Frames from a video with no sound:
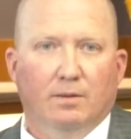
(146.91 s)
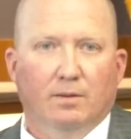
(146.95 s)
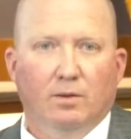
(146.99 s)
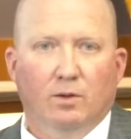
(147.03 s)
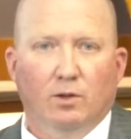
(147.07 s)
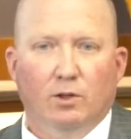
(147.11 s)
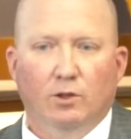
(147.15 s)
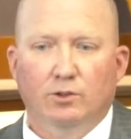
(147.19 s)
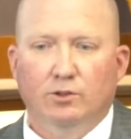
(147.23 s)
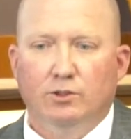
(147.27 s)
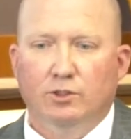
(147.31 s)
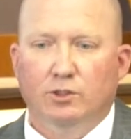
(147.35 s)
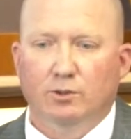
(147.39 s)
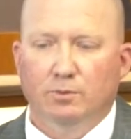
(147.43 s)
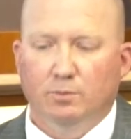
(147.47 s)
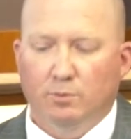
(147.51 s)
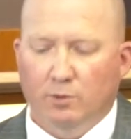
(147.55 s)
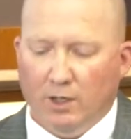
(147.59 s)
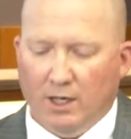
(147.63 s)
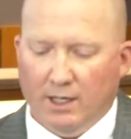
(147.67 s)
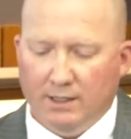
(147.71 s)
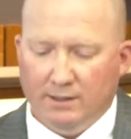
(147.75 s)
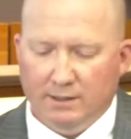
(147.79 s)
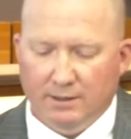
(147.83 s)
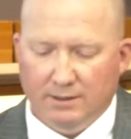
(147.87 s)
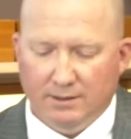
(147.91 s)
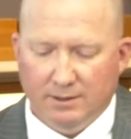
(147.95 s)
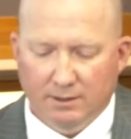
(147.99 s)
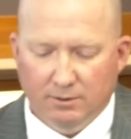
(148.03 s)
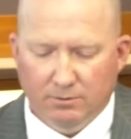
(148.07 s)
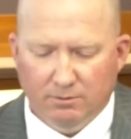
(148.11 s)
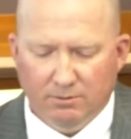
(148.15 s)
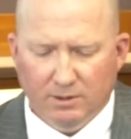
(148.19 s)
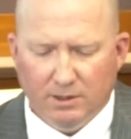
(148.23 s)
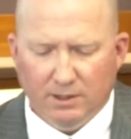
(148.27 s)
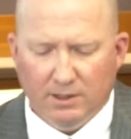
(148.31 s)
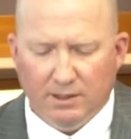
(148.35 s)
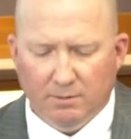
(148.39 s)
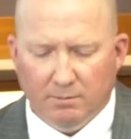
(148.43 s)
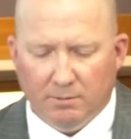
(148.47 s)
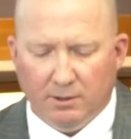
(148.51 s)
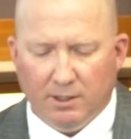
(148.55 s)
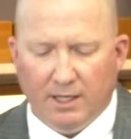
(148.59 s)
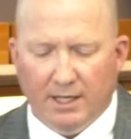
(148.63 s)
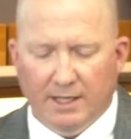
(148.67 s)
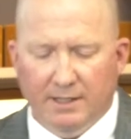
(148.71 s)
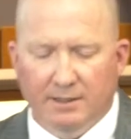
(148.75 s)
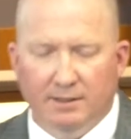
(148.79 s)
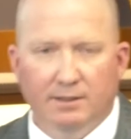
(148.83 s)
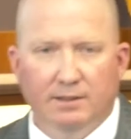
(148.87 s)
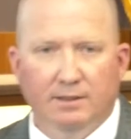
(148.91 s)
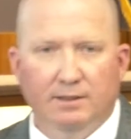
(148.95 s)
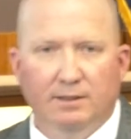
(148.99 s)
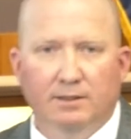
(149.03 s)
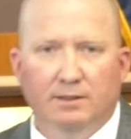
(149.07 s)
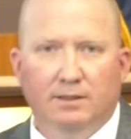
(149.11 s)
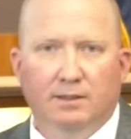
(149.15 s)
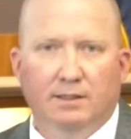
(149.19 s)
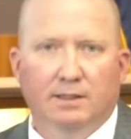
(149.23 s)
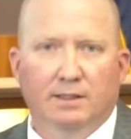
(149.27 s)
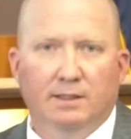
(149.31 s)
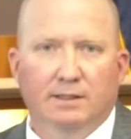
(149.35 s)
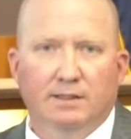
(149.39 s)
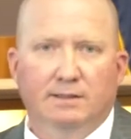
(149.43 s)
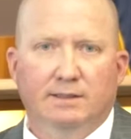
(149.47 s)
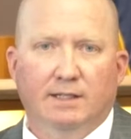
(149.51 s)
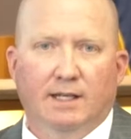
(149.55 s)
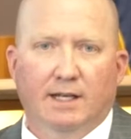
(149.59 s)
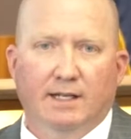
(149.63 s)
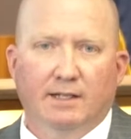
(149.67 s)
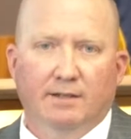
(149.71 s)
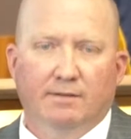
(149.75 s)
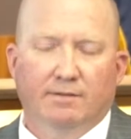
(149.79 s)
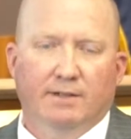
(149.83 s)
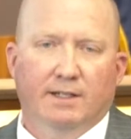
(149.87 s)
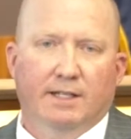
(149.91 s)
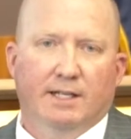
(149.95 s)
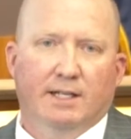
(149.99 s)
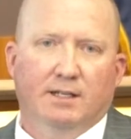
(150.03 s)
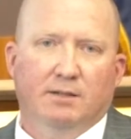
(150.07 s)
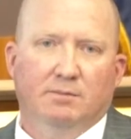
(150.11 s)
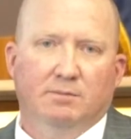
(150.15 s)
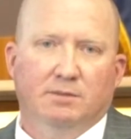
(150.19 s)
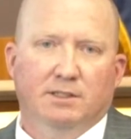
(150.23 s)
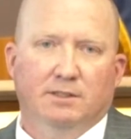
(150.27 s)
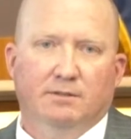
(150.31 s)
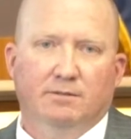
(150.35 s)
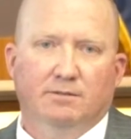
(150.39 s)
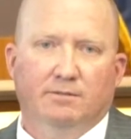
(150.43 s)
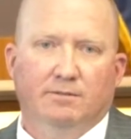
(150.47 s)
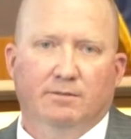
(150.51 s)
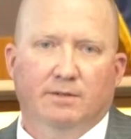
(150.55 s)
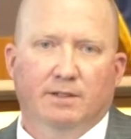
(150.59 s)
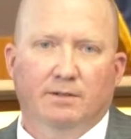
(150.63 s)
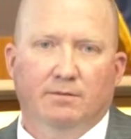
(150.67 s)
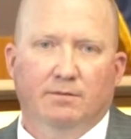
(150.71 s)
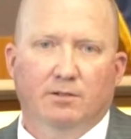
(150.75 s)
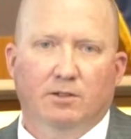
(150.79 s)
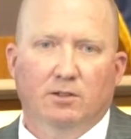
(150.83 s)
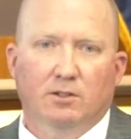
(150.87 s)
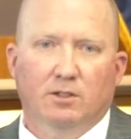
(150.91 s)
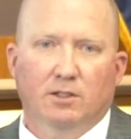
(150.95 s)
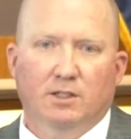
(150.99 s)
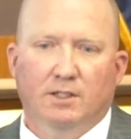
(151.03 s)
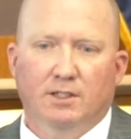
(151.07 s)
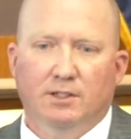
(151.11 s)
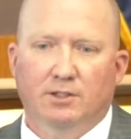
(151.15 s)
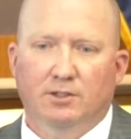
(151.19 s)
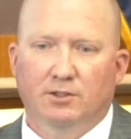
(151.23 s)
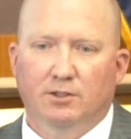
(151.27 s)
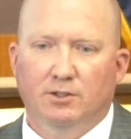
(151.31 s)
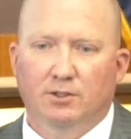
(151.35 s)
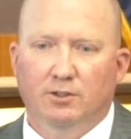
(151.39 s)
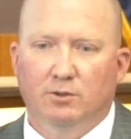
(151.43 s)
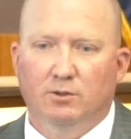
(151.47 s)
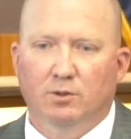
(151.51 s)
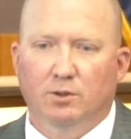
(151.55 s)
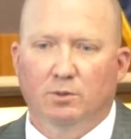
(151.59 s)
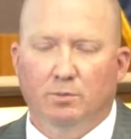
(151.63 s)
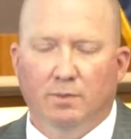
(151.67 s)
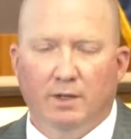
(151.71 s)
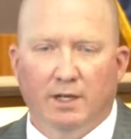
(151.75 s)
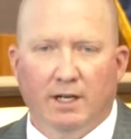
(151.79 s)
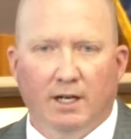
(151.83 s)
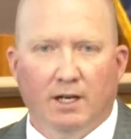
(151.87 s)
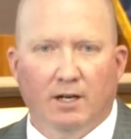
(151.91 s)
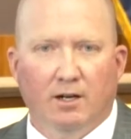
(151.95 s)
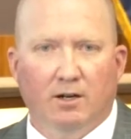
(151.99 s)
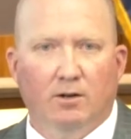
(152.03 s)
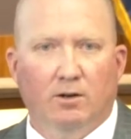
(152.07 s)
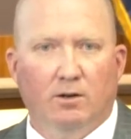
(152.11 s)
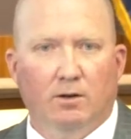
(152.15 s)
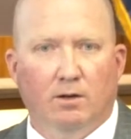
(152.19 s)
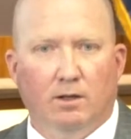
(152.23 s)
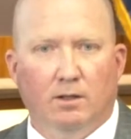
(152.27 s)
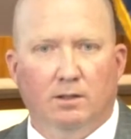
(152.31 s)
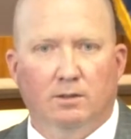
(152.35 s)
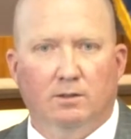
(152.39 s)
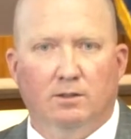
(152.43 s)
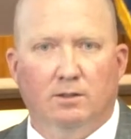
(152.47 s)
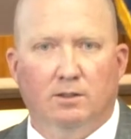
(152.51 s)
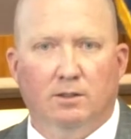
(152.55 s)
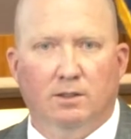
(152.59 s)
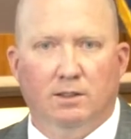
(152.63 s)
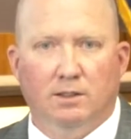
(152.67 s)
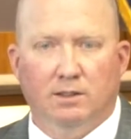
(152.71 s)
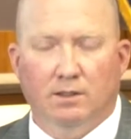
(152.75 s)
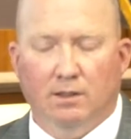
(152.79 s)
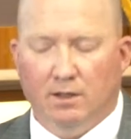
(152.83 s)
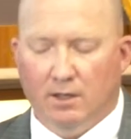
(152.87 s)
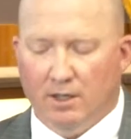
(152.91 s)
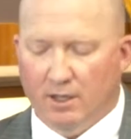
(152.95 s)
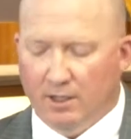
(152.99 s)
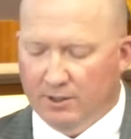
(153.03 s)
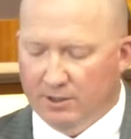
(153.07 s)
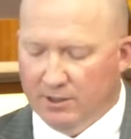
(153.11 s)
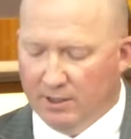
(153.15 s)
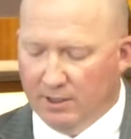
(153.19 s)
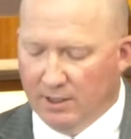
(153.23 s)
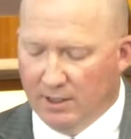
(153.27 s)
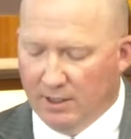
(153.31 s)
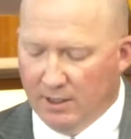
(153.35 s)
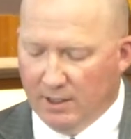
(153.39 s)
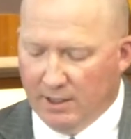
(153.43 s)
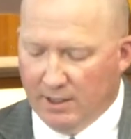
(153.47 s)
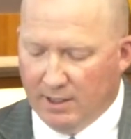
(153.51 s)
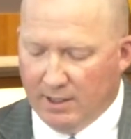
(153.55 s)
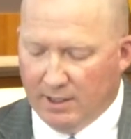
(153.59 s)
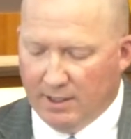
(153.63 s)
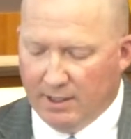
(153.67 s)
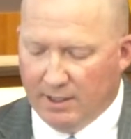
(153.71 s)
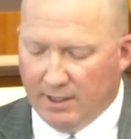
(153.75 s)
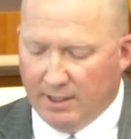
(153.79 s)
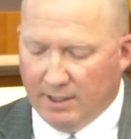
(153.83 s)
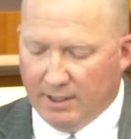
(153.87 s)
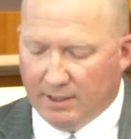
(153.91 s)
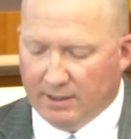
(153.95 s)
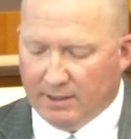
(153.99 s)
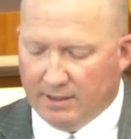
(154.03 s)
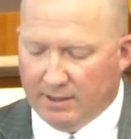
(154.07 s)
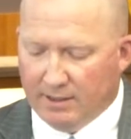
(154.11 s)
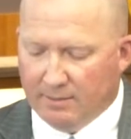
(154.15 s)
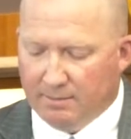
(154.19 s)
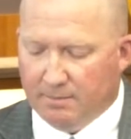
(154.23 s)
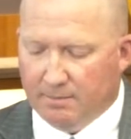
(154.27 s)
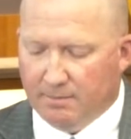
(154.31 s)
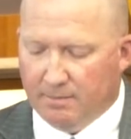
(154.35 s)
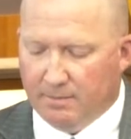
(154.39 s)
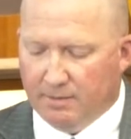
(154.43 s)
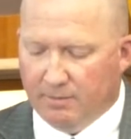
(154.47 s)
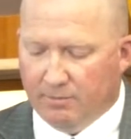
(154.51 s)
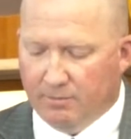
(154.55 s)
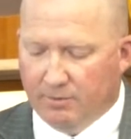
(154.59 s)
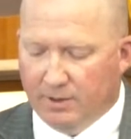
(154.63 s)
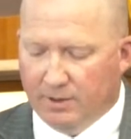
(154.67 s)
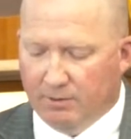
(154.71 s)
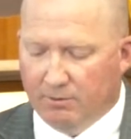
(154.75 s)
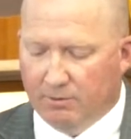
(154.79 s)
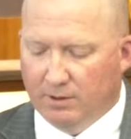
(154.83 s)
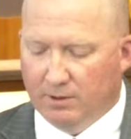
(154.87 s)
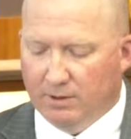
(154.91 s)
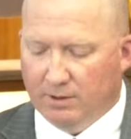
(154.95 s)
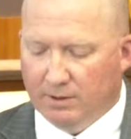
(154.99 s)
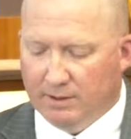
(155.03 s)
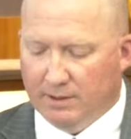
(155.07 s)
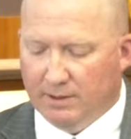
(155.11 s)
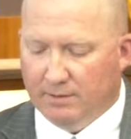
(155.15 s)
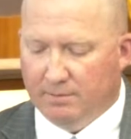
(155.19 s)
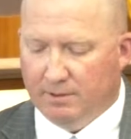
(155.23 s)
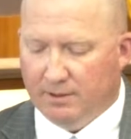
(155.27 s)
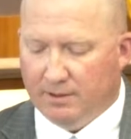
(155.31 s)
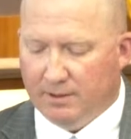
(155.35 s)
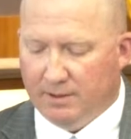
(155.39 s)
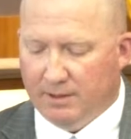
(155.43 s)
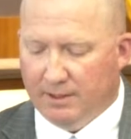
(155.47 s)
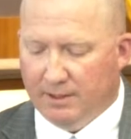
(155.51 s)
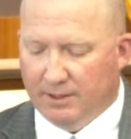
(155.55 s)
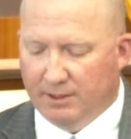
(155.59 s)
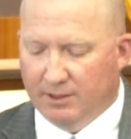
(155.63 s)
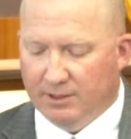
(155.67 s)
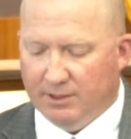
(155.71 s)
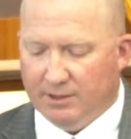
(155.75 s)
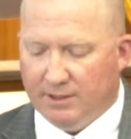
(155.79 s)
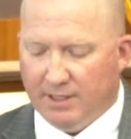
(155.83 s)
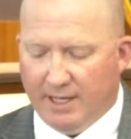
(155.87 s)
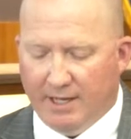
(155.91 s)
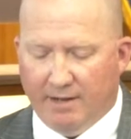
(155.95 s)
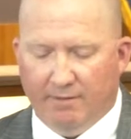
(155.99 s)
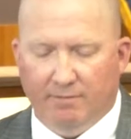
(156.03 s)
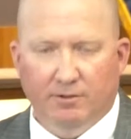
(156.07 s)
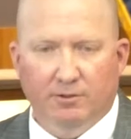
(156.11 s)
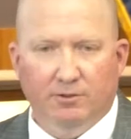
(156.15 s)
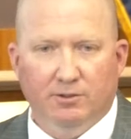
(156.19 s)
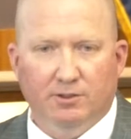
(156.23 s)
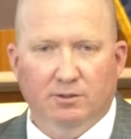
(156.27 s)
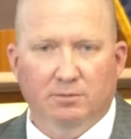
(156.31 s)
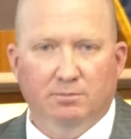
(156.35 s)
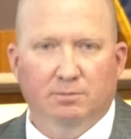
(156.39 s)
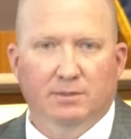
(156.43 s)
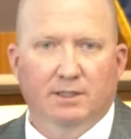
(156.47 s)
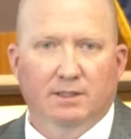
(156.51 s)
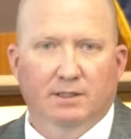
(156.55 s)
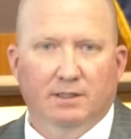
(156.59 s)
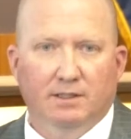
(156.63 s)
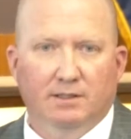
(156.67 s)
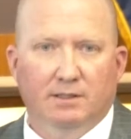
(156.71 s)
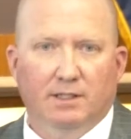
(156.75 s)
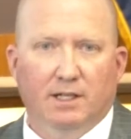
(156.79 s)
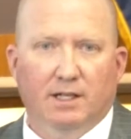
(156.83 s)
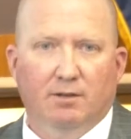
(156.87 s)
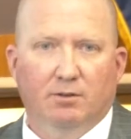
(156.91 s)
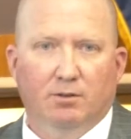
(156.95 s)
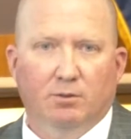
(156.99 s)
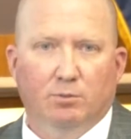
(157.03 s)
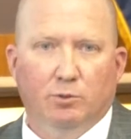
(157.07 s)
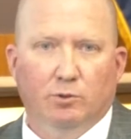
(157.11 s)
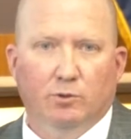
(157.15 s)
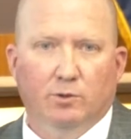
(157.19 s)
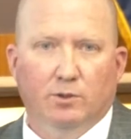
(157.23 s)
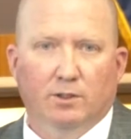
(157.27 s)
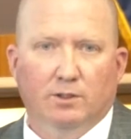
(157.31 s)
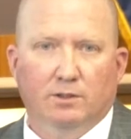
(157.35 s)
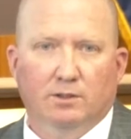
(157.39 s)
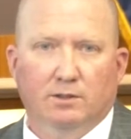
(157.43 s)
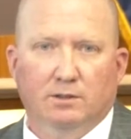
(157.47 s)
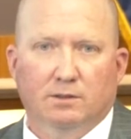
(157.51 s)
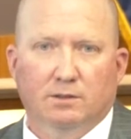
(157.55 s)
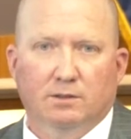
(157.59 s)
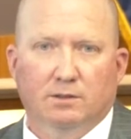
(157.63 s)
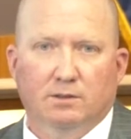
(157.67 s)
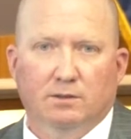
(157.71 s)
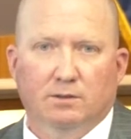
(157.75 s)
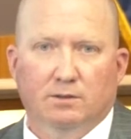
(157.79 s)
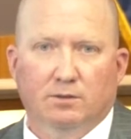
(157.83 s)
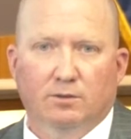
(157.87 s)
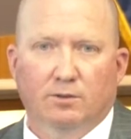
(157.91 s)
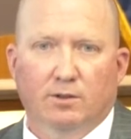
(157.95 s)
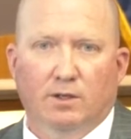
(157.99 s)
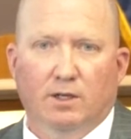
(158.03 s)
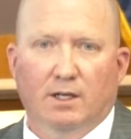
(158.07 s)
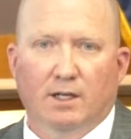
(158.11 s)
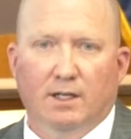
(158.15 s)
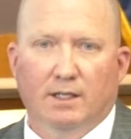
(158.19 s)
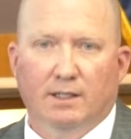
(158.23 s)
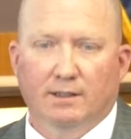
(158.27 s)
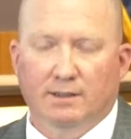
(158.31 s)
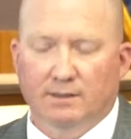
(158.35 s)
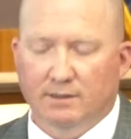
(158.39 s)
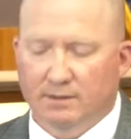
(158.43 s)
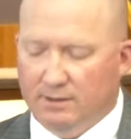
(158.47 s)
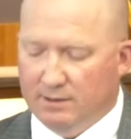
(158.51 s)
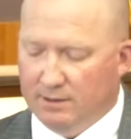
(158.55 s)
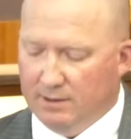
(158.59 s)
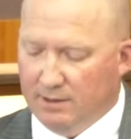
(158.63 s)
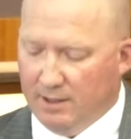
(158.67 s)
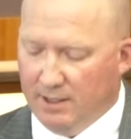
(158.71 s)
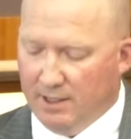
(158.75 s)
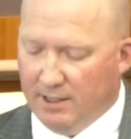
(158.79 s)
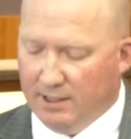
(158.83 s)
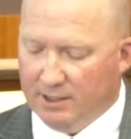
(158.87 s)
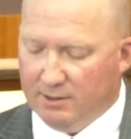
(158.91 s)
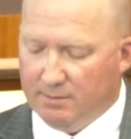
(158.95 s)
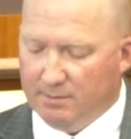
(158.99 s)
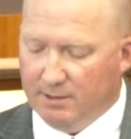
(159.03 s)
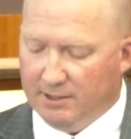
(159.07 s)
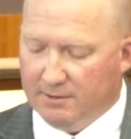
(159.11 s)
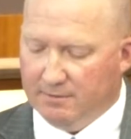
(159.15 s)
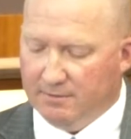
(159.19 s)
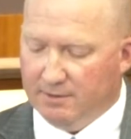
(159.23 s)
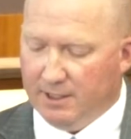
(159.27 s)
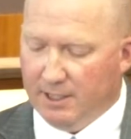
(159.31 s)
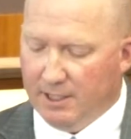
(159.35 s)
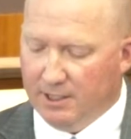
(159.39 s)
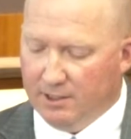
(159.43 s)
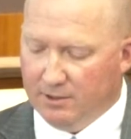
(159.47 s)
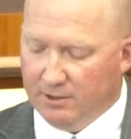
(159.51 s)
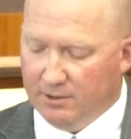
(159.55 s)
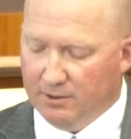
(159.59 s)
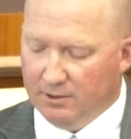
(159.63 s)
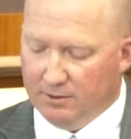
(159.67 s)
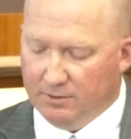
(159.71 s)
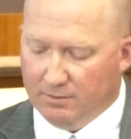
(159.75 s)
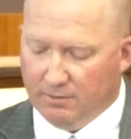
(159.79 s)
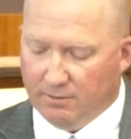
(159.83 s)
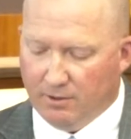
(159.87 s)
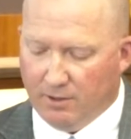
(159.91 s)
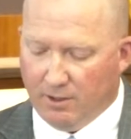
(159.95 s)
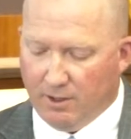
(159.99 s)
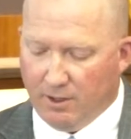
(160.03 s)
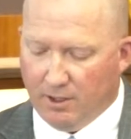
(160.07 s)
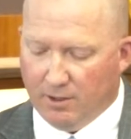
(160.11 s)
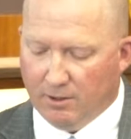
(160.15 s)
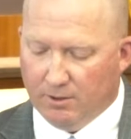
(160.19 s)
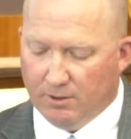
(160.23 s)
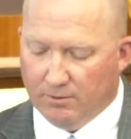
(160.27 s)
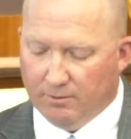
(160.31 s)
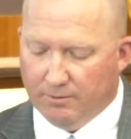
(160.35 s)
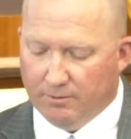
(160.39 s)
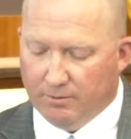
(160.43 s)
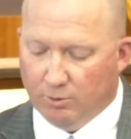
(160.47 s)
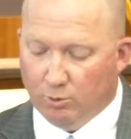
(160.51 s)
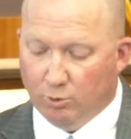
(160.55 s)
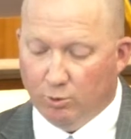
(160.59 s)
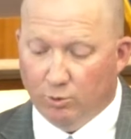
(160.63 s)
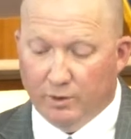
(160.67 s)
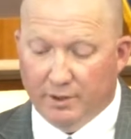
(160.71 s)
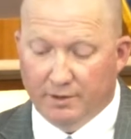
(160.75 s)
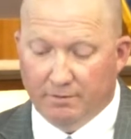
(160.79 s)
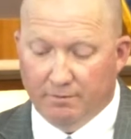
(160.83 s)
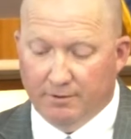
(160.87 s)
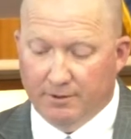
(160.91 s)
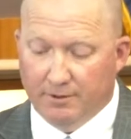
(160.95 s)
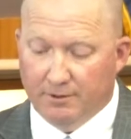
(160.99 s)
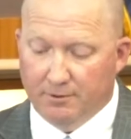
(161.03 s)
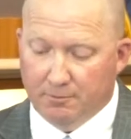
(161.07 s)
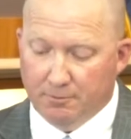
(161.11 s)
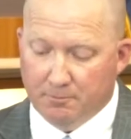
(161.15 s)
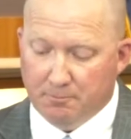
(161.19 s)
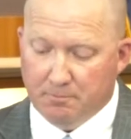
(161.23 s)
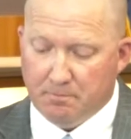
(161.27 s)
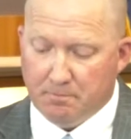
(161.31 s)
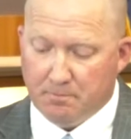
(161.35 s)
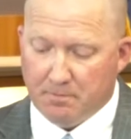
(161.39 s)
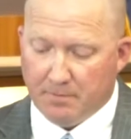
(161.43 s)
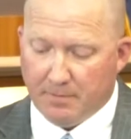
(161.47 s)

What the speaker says: Those two processes really apply to the design of dams. If you're looking to repair or alter, enlarge, we will typically just have you submit design reports, drawings, and specifications for our review.